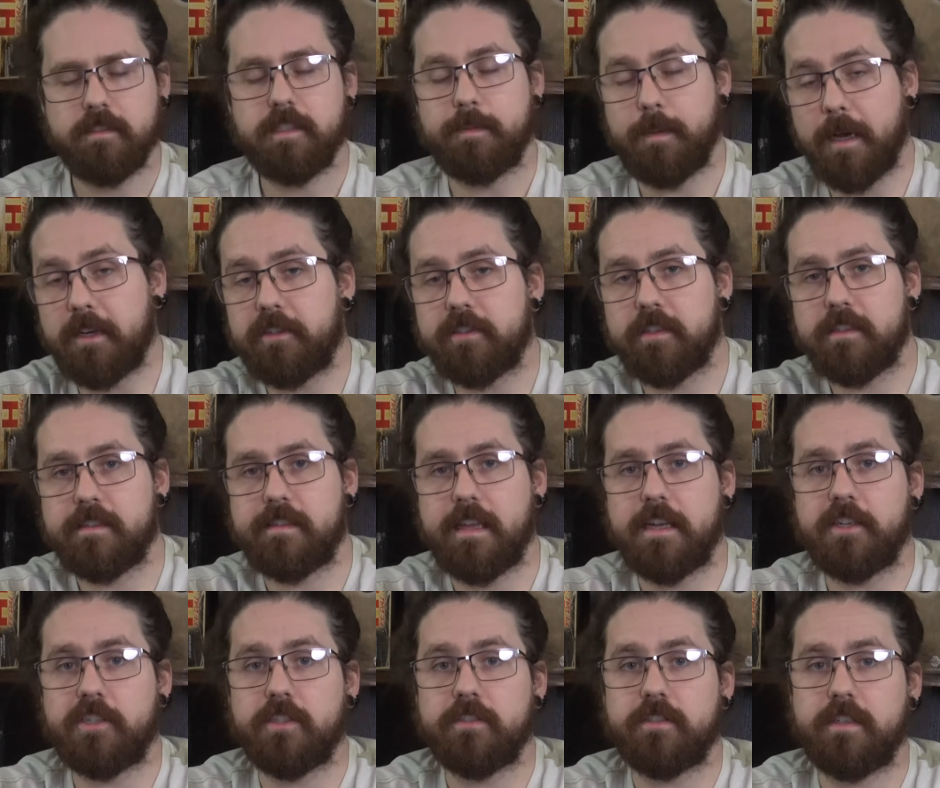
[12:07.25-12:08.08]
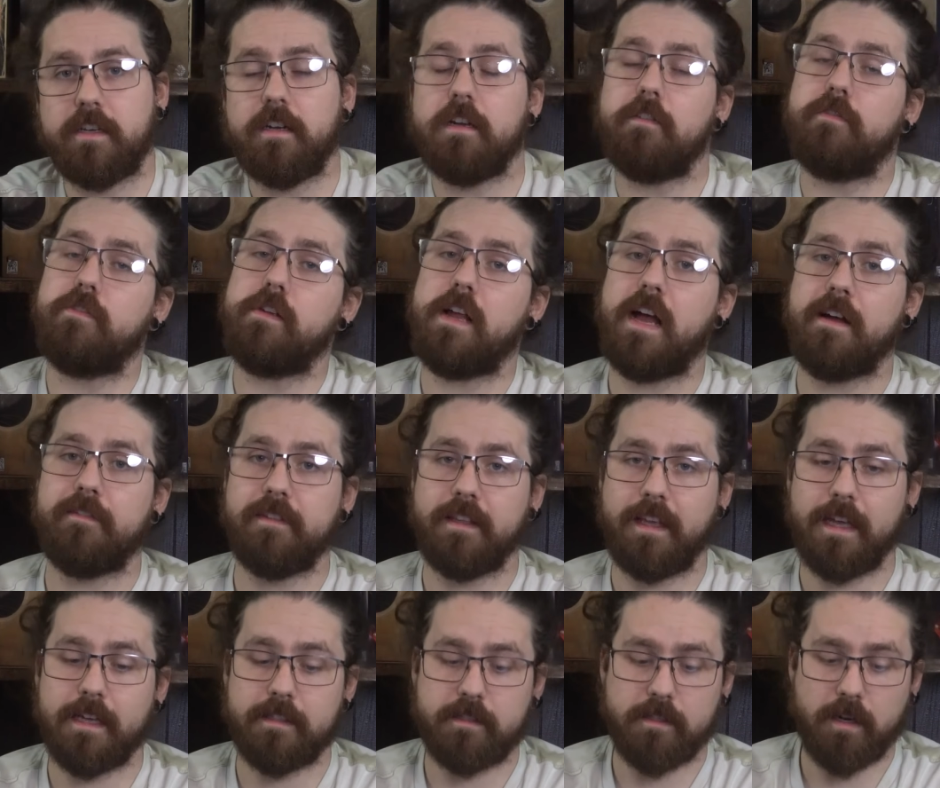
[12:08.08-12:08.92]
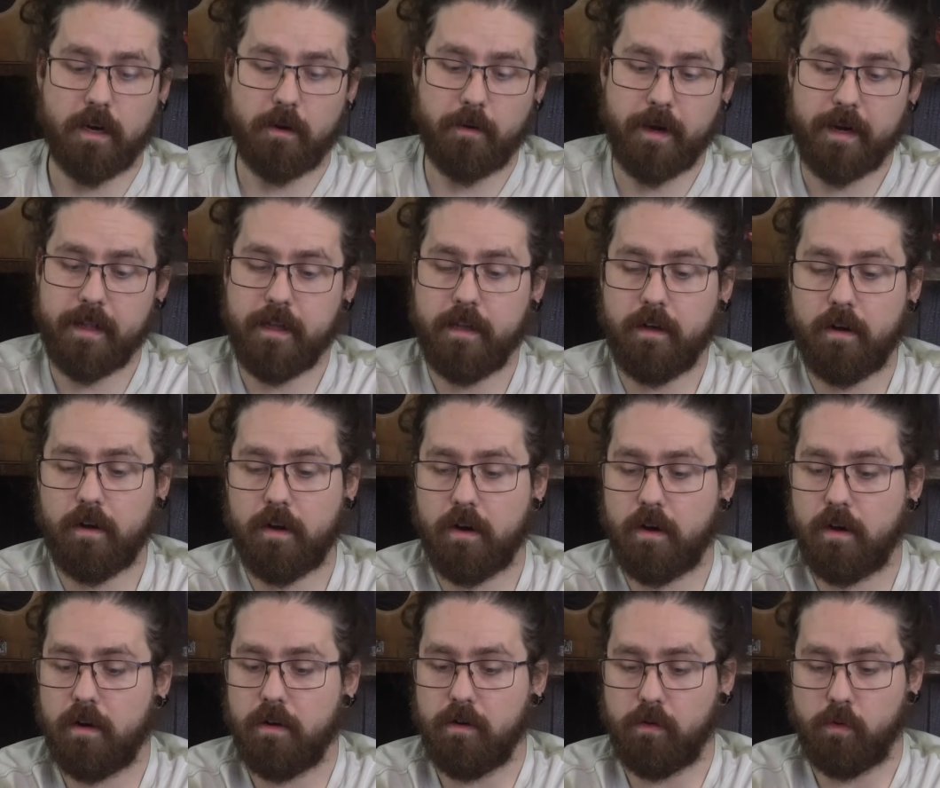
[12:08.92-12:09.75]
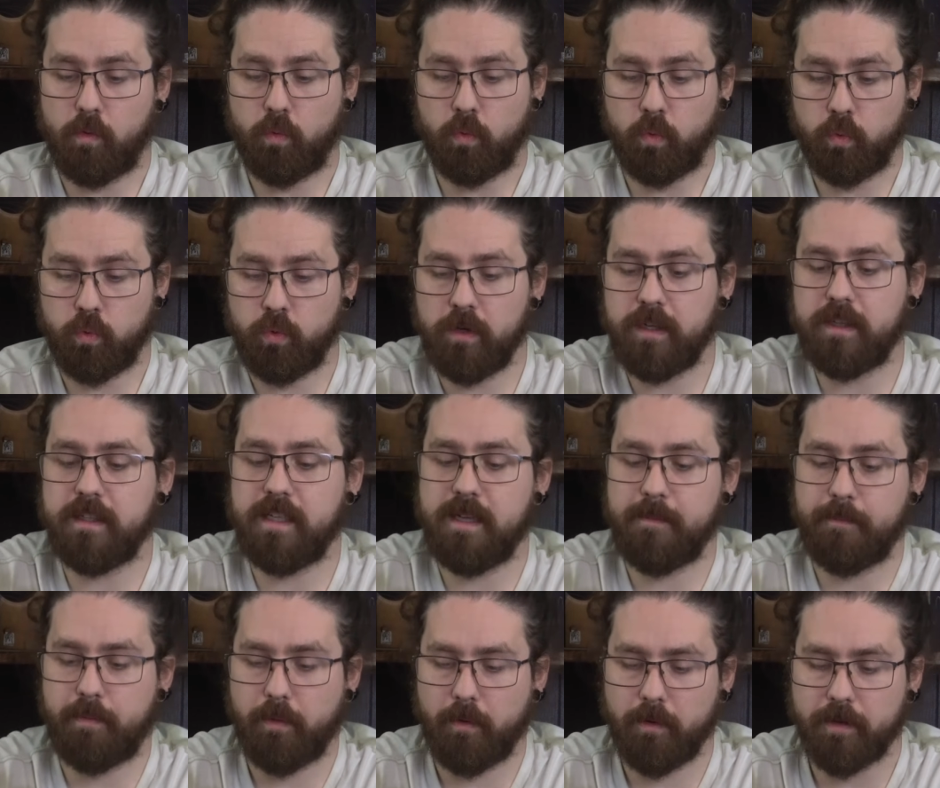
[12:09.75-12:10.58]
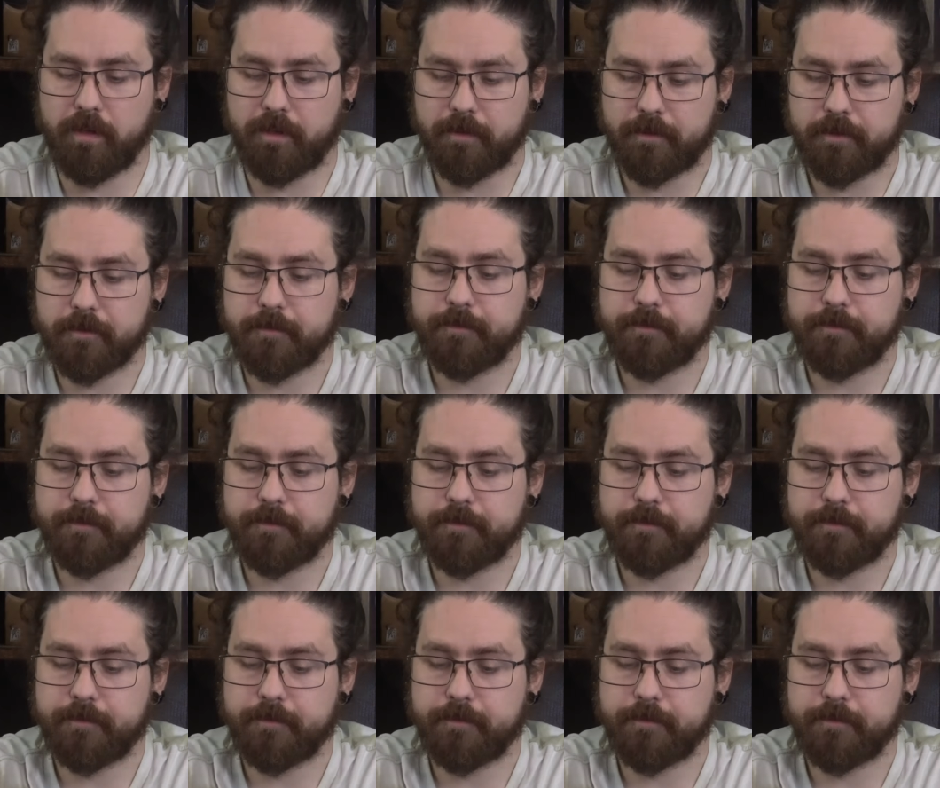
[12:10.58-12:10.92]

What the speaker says: Specializations here, if you haven't guessed already, are really important.